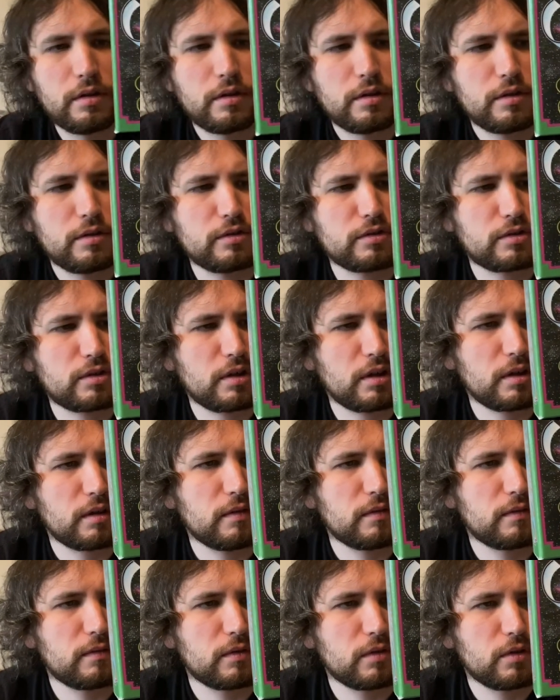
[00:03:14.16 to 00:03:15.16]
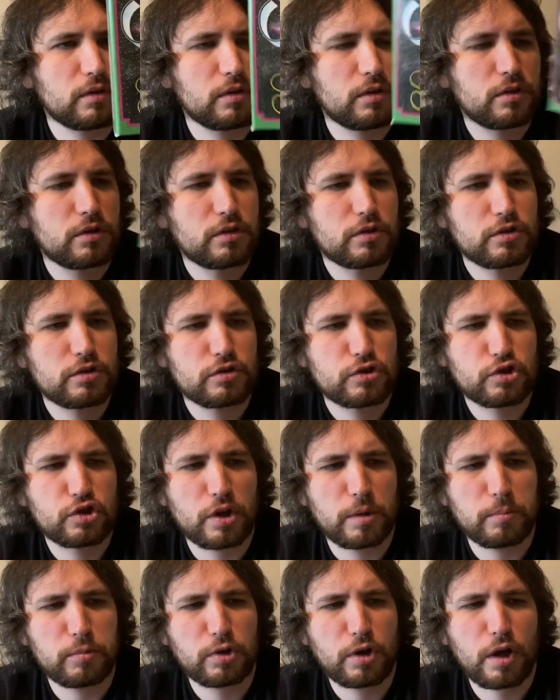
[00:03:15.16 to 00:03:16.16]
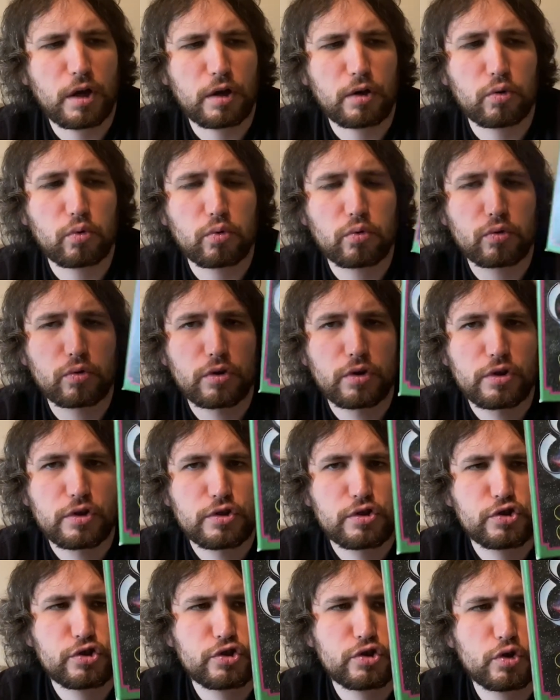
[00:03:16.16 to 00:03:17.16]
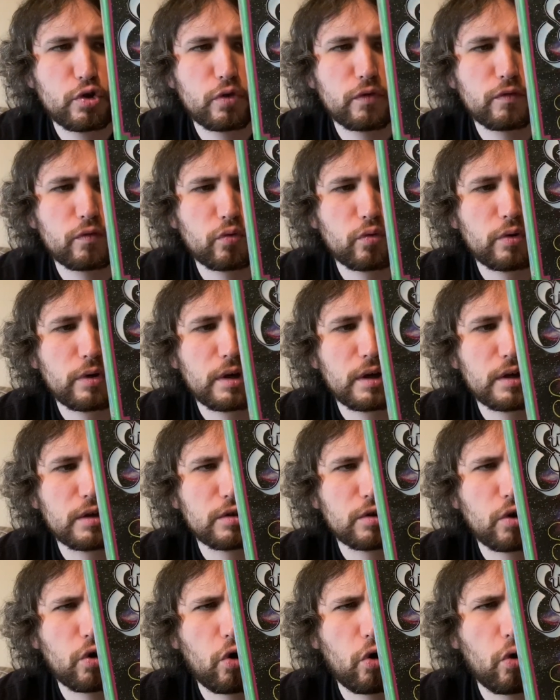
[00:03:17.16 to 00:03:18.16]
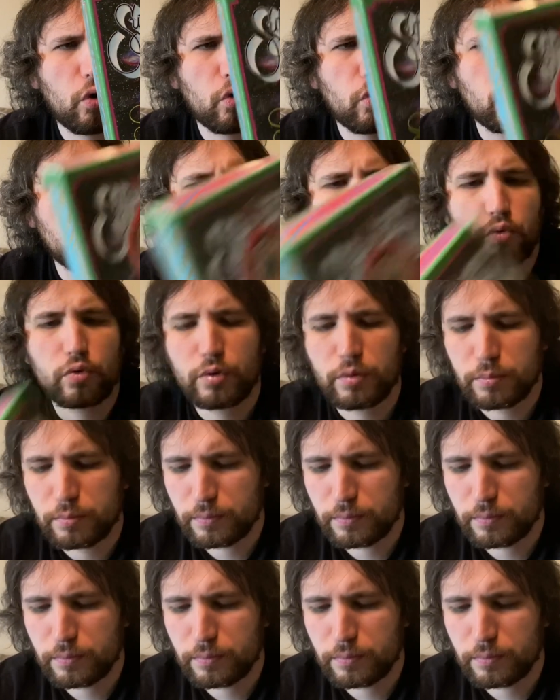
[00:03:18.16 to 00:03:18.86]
this is kind of subtitled Silver and Gold.